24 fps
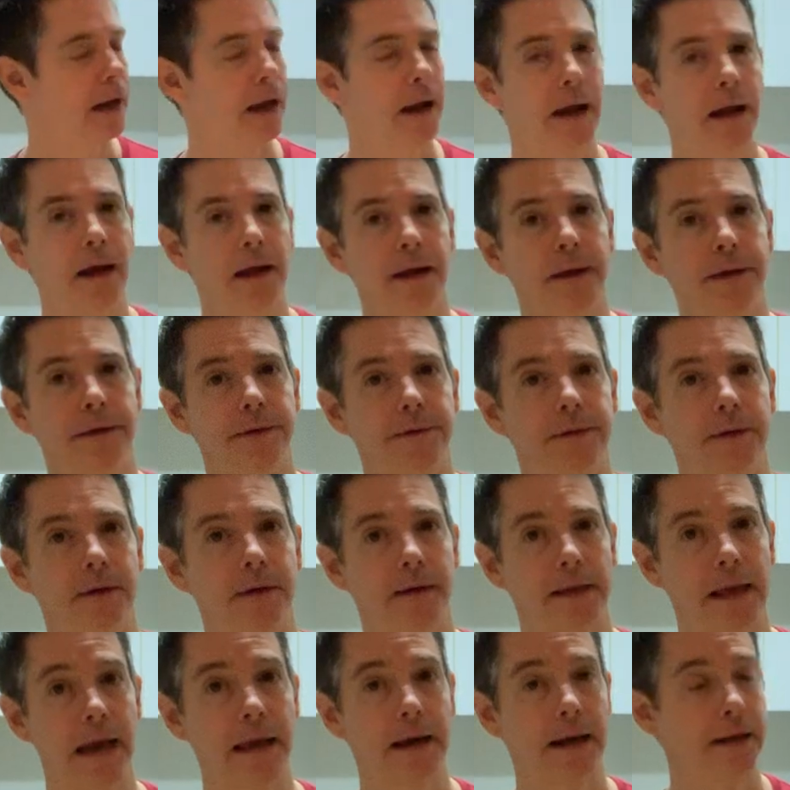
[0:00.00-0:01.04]
And
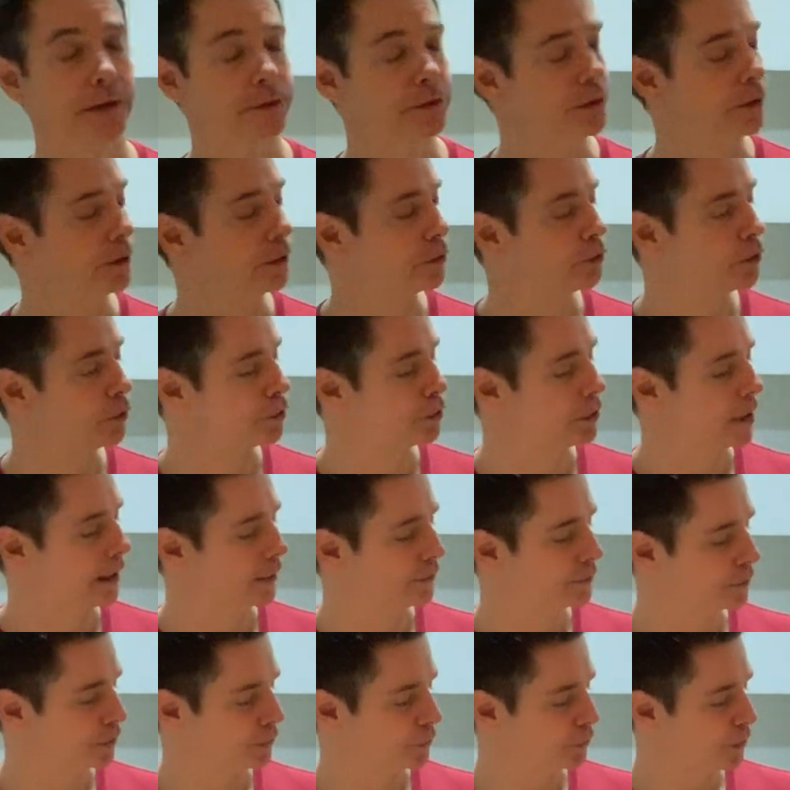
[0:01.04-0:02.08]
again, I told you
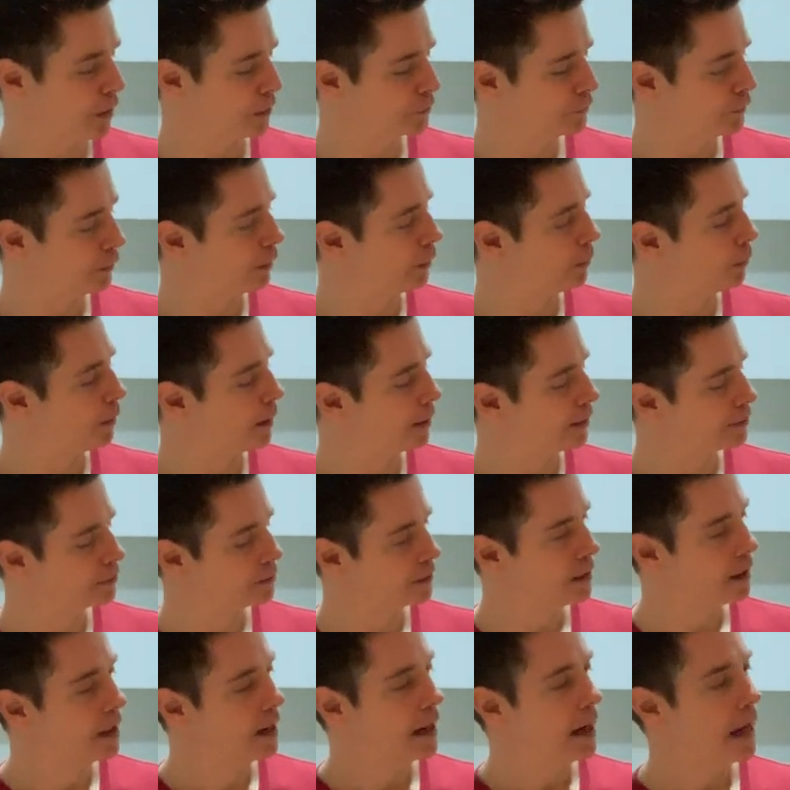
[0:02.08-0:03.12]
how successful it
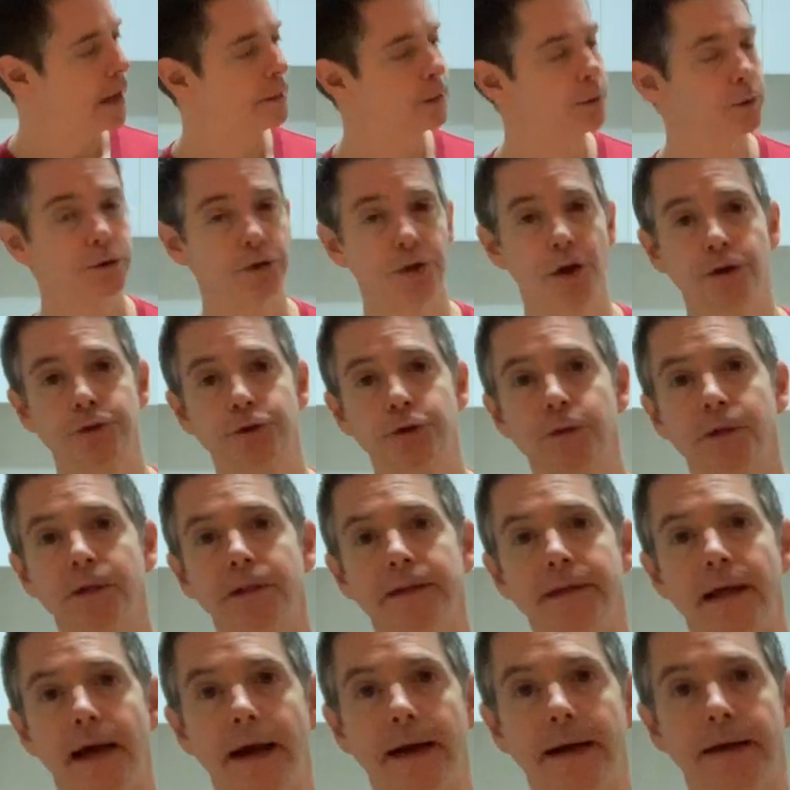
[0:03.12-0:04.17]
was. And there was also a
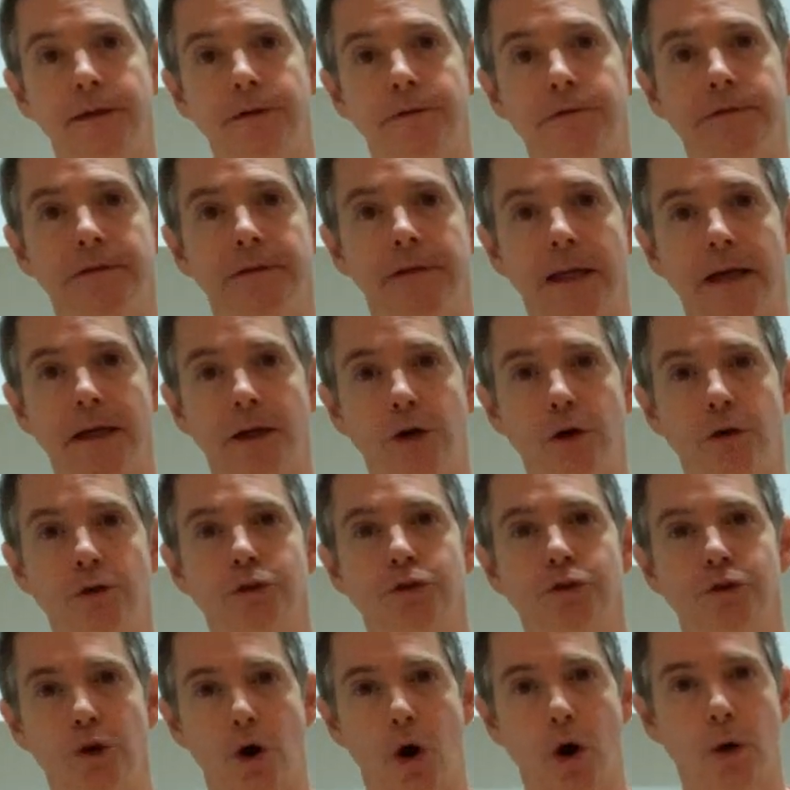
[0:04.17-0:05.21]
line of Lego
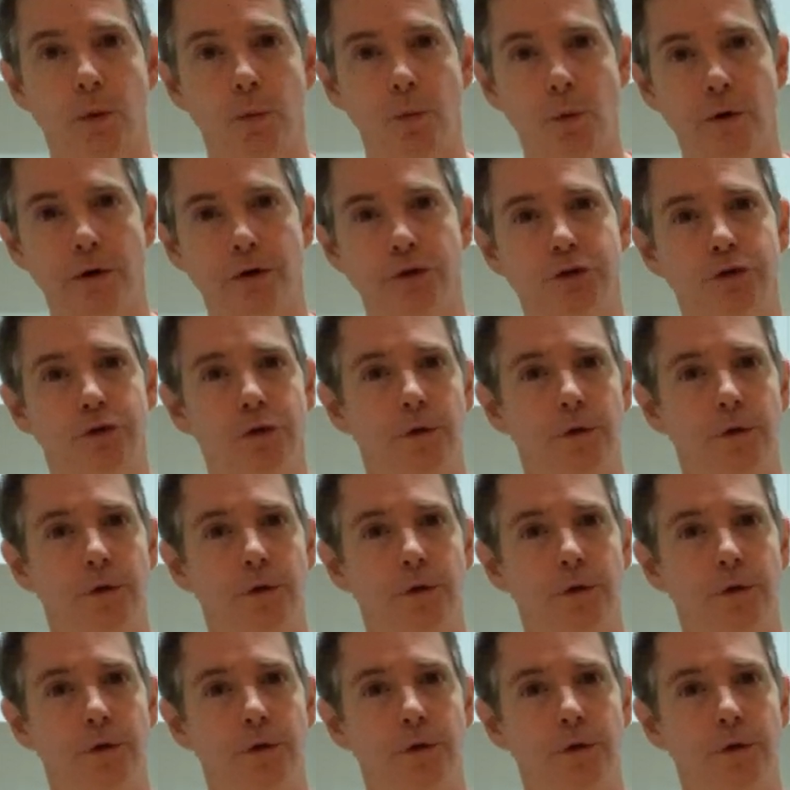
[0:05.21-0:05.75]
Star Wars